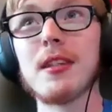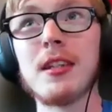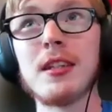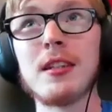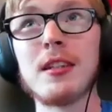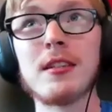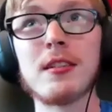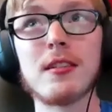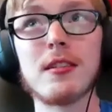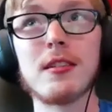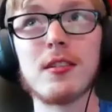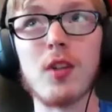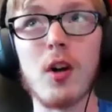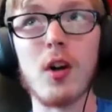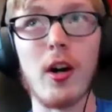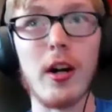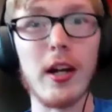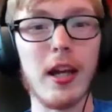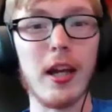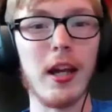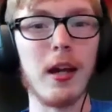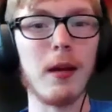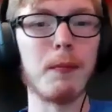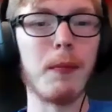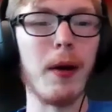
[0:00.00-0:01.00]
it's
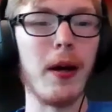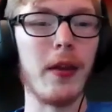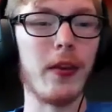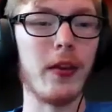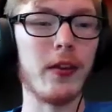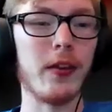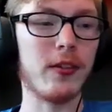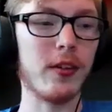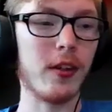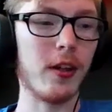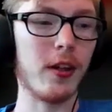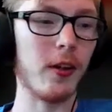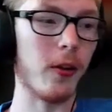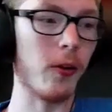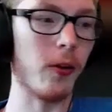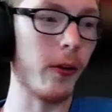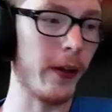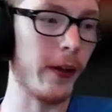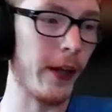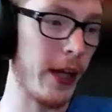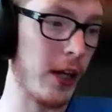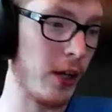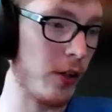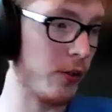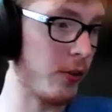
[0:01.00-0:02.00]
talking about the cyclical
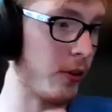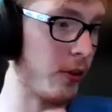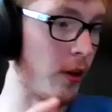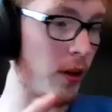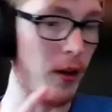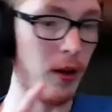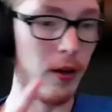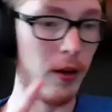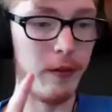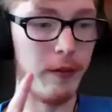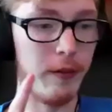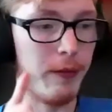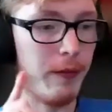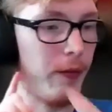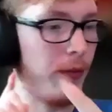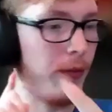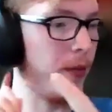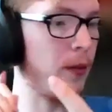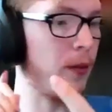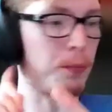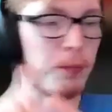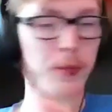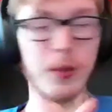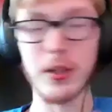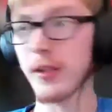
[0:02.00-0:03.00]
nature of
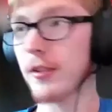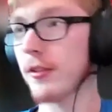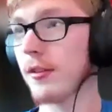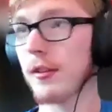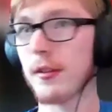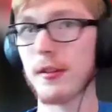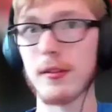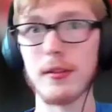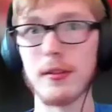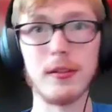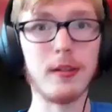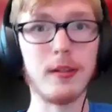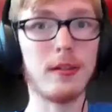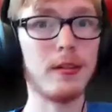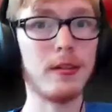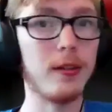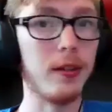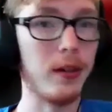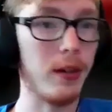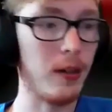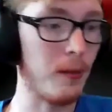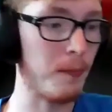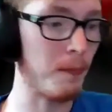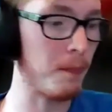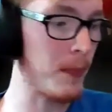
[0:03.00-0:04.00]
the prison
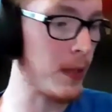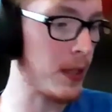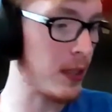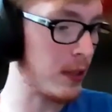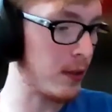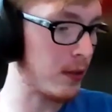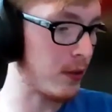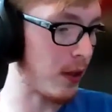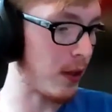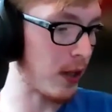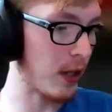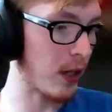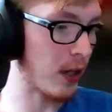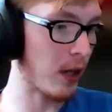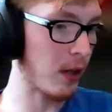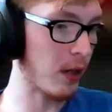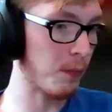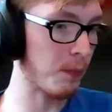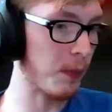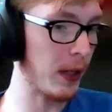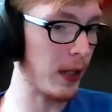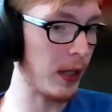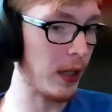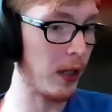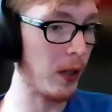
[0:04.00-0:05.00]
system. It's talking
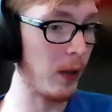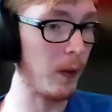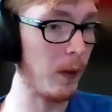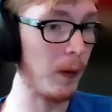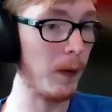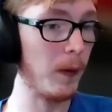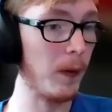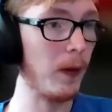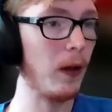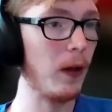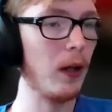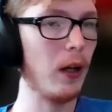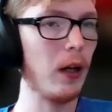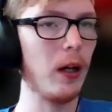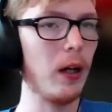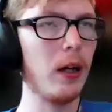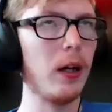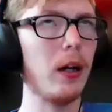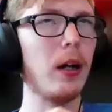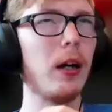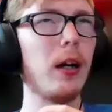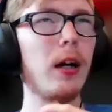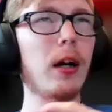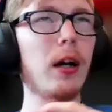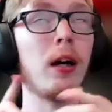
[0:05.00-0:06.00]
mm-hmm. about
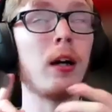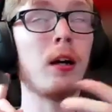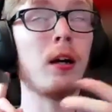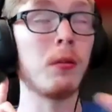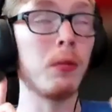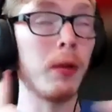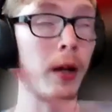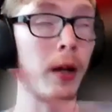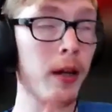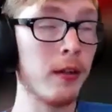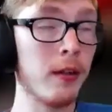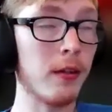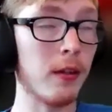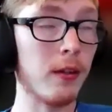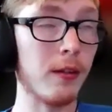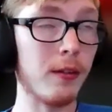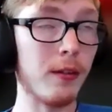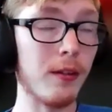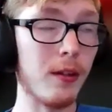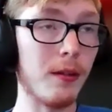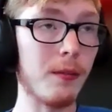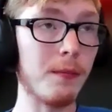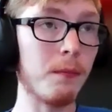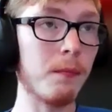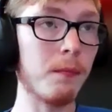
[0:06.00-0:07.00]
uh,
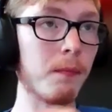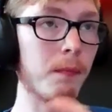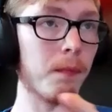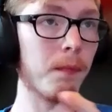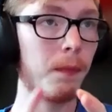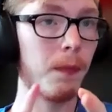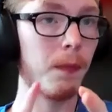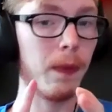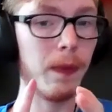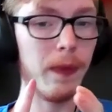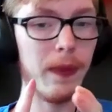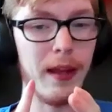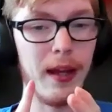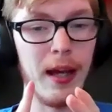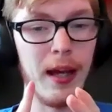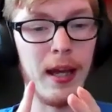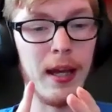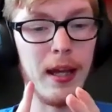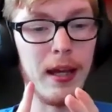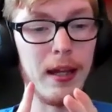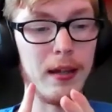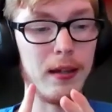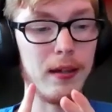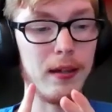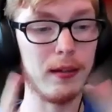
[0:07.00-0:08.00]
racism mm-hmm.
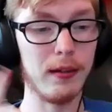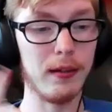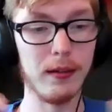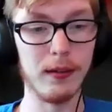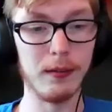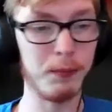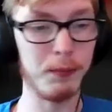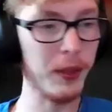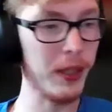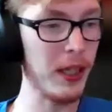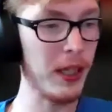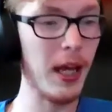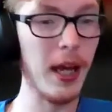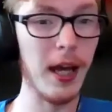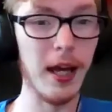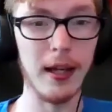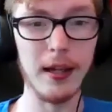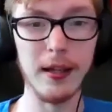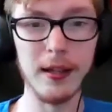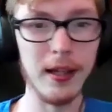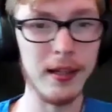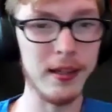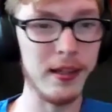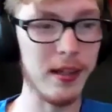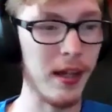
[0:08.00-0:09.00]
and But yeah,
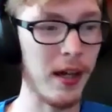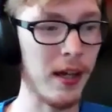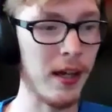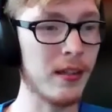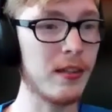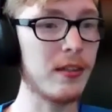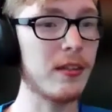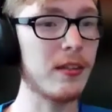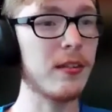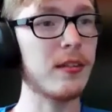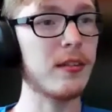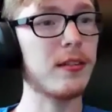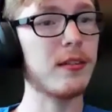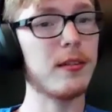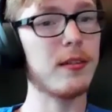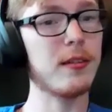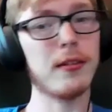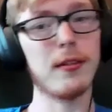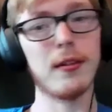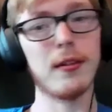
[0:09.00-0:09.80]
I, I just,